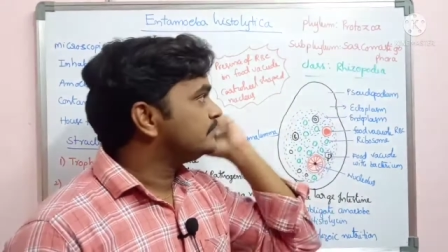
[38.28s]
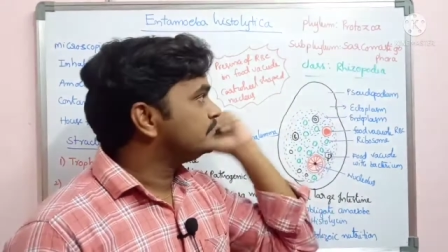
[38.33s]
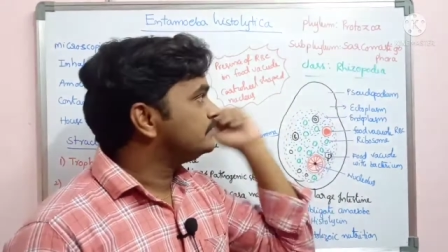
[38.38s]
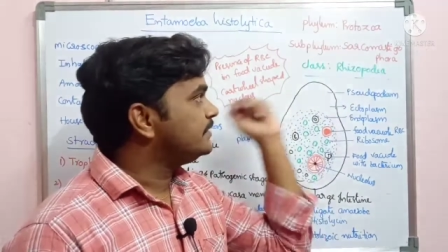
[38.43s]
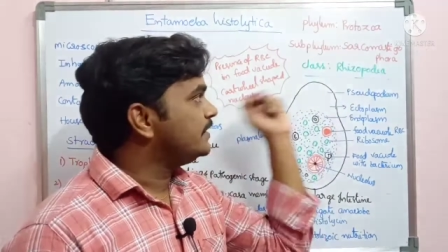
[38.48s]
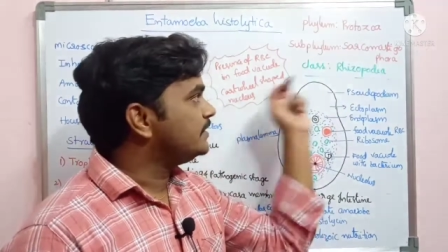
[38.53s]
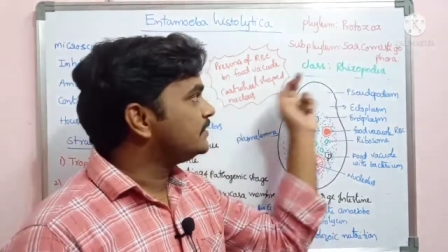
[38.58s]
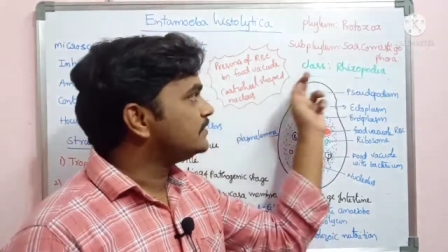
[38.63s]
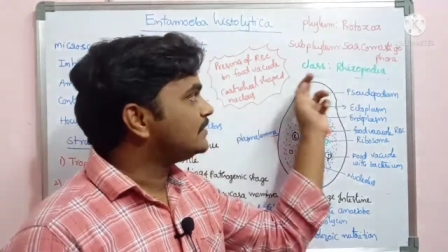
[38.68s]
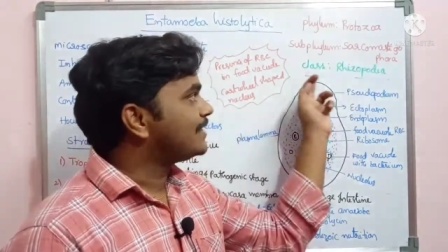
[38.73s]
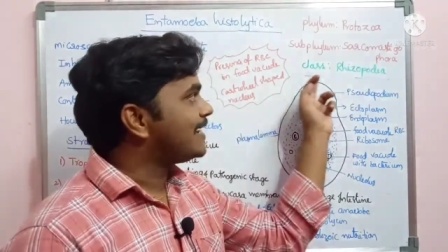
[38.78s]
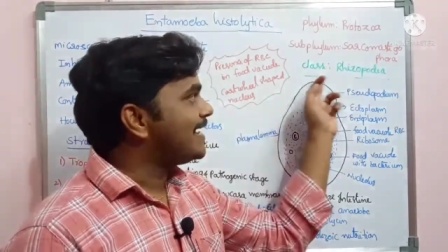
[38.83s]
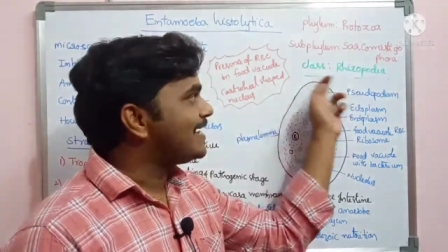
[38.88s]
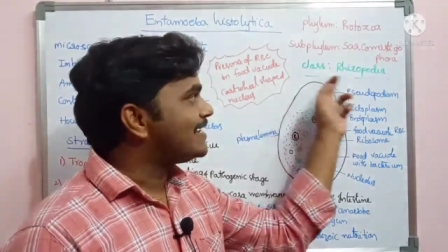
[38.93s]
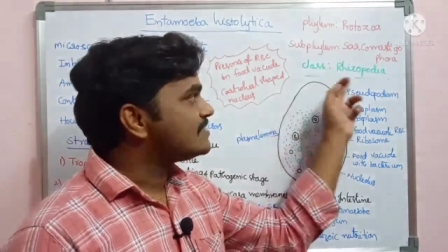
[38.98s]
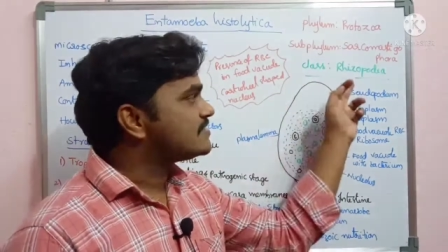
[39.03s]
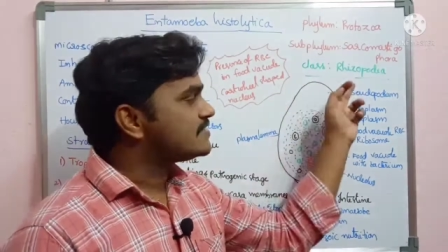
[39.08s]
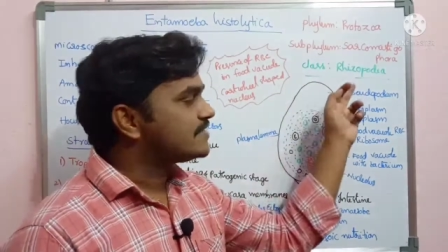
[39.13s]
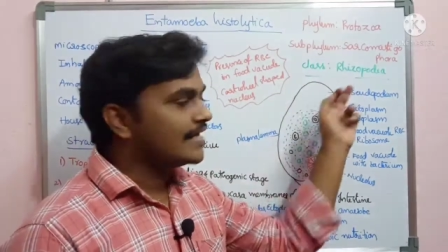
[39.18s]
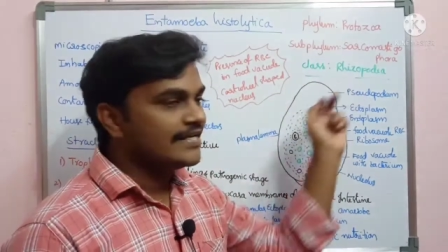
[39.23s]
then
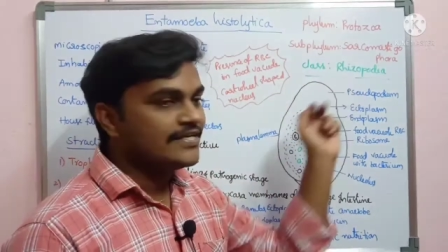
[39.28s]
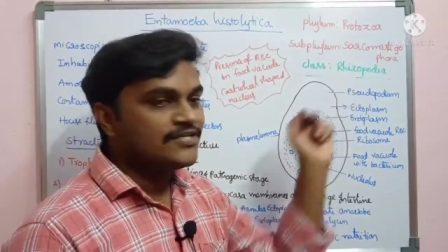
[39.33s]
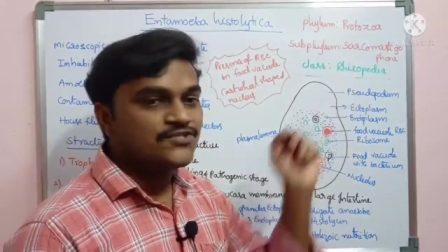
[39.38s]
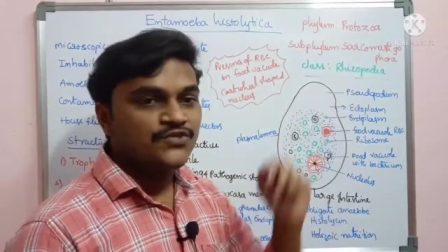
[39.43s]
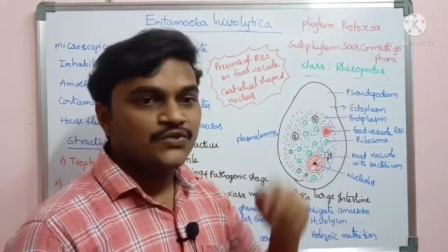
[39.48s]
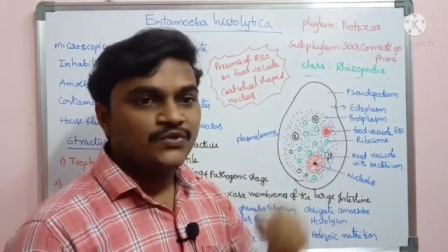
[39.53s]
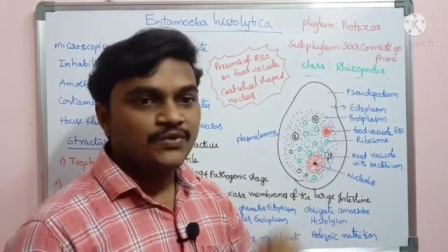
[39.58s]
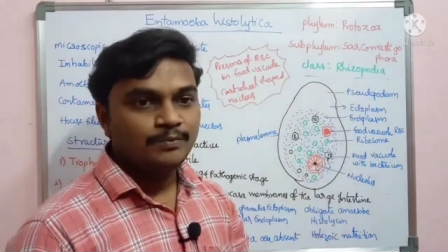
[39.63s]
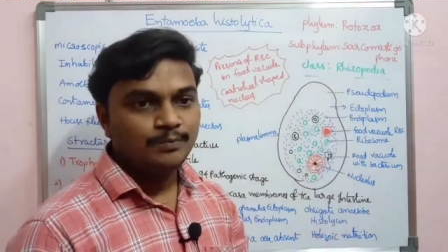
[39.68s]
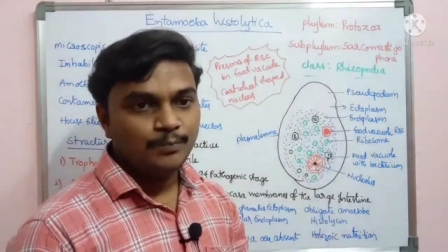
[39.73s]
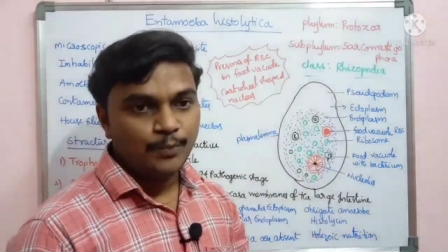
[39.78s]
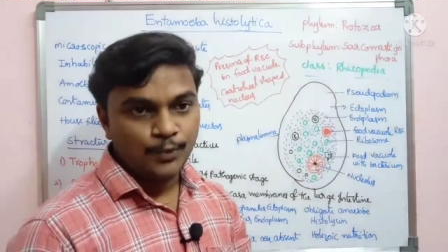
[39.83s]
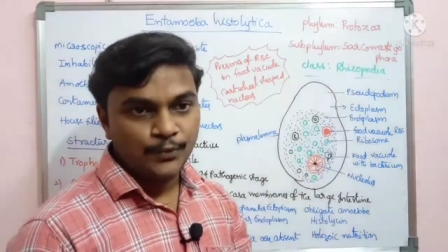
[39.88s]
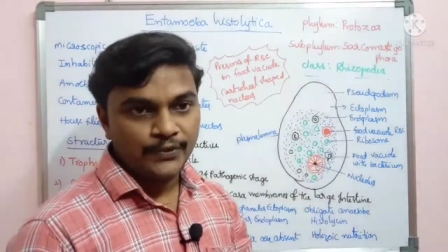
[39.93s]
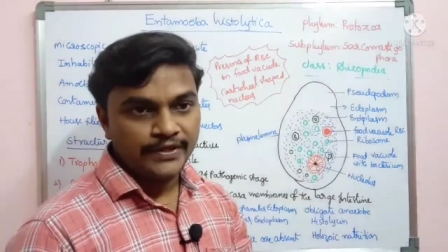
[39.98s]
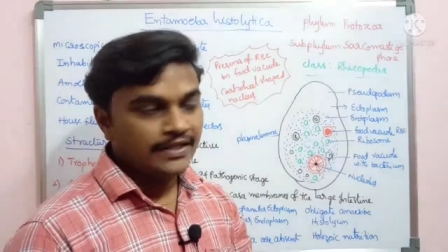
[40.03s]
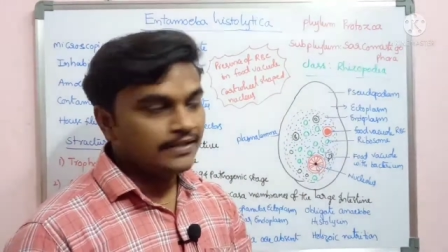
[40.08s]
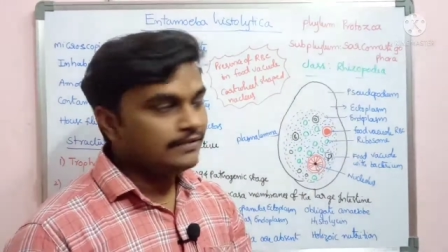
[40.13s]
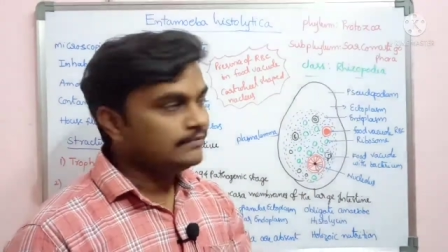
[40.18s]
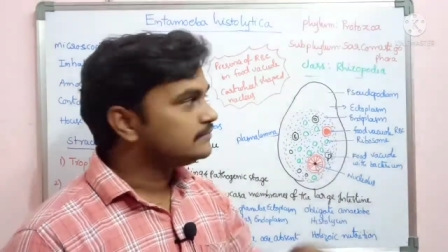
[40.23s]
class
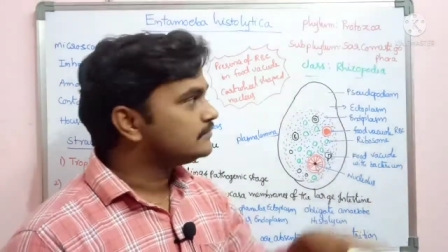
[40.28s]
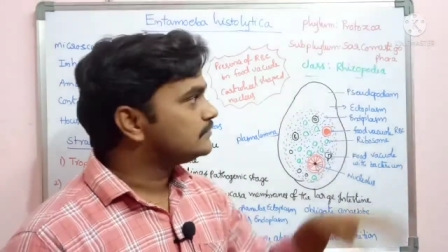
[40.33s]
rhizopodia.